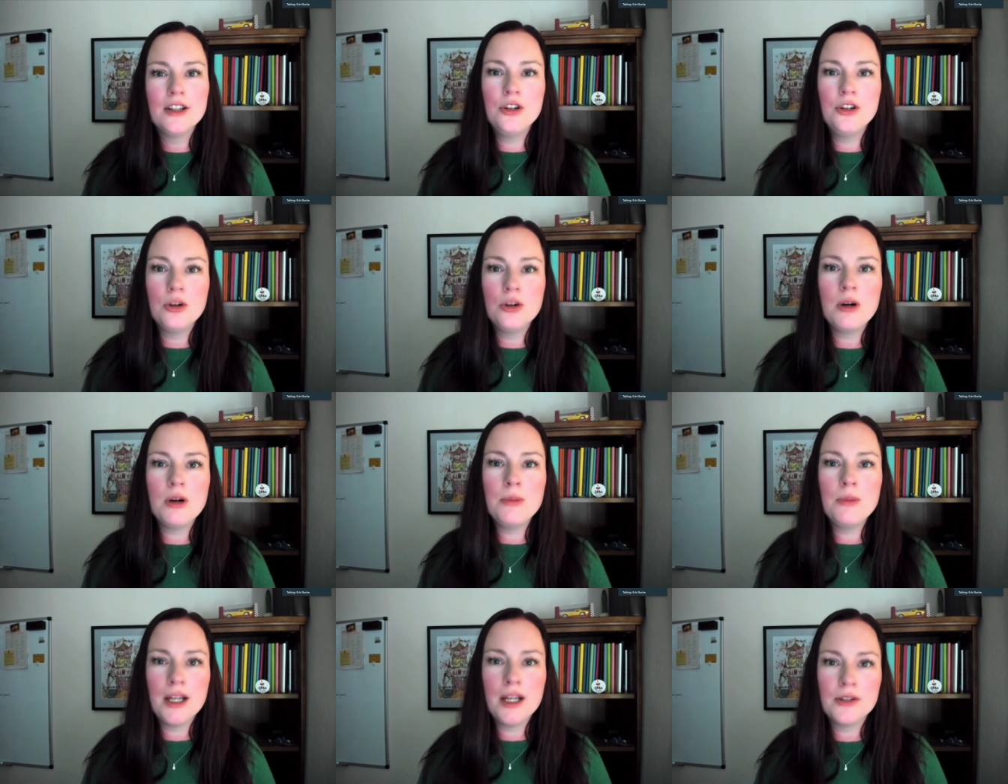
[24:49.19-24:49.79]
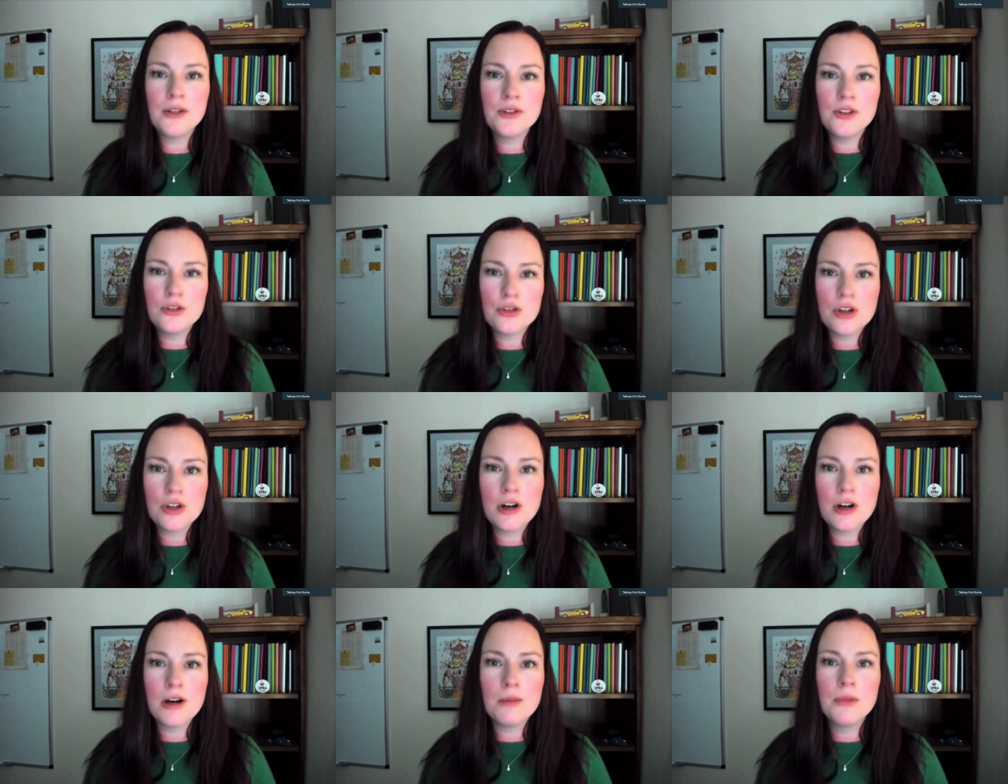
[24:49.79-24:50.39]
mommy has this
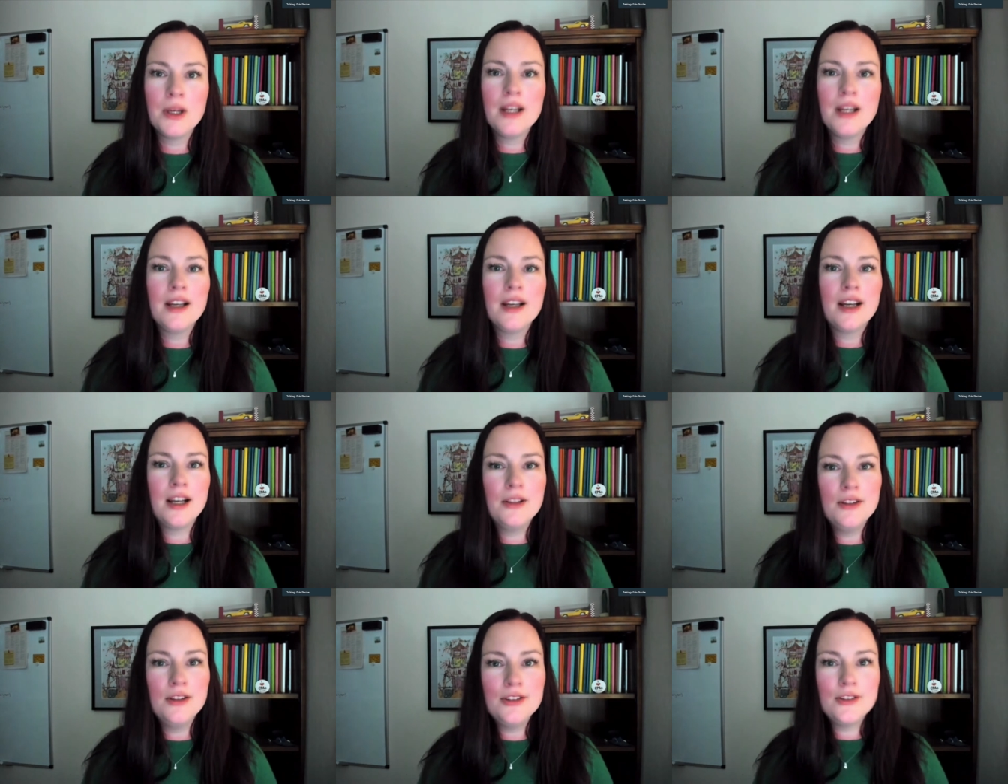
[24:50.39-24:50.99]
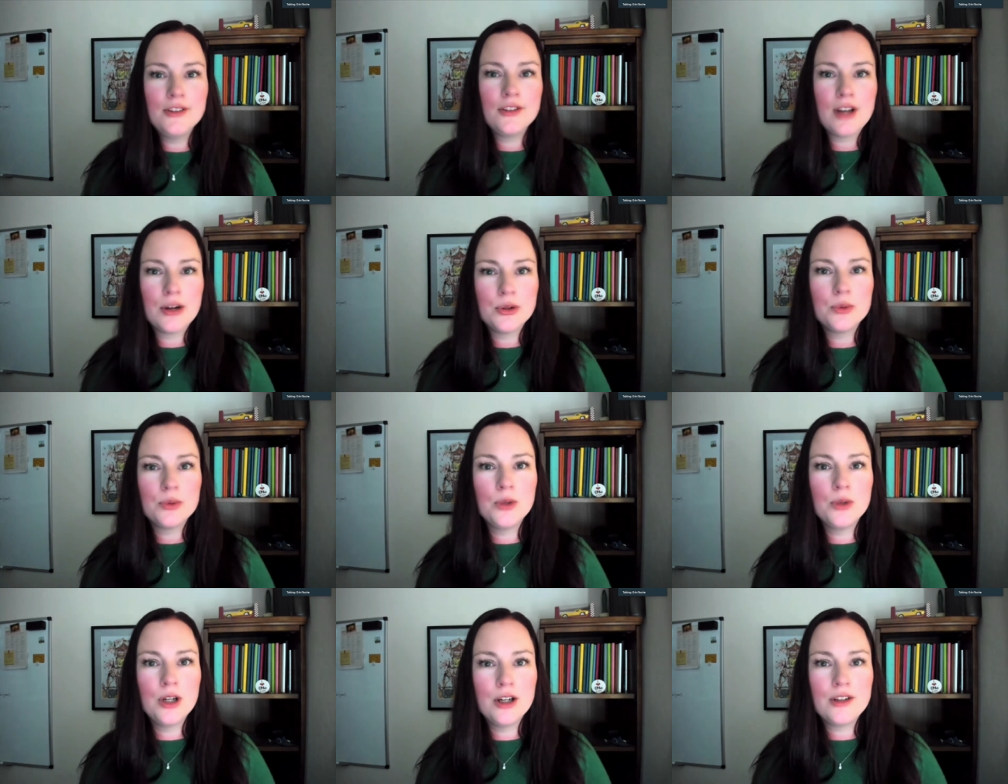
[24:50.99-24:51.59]
job and this is
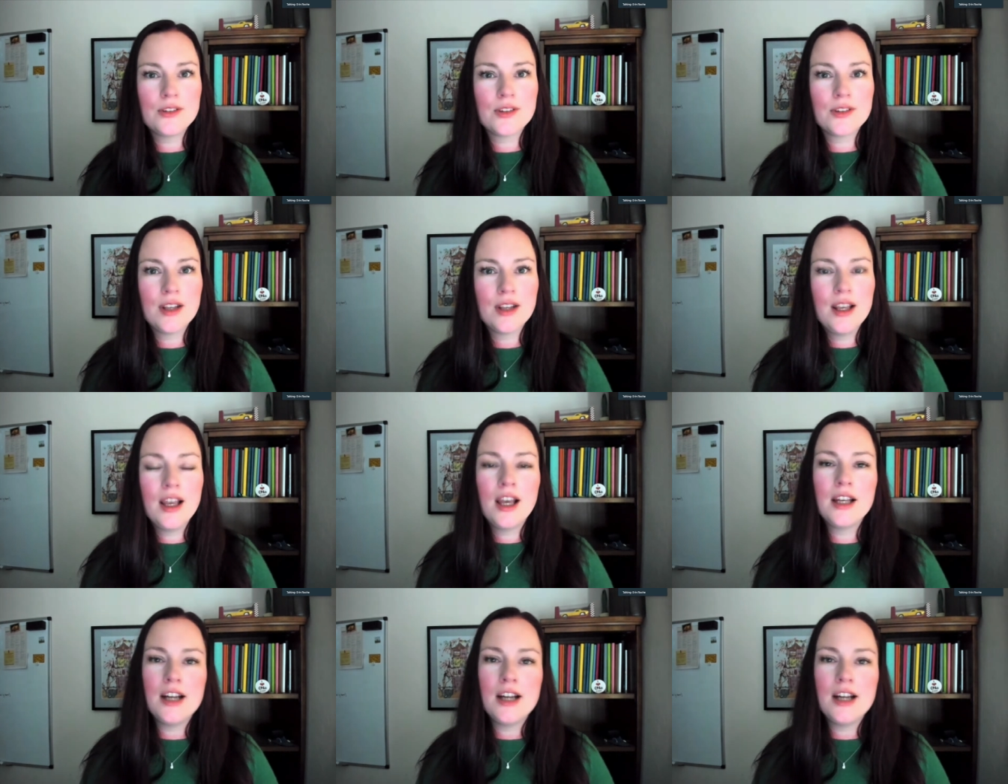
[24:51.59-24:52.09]
how it works.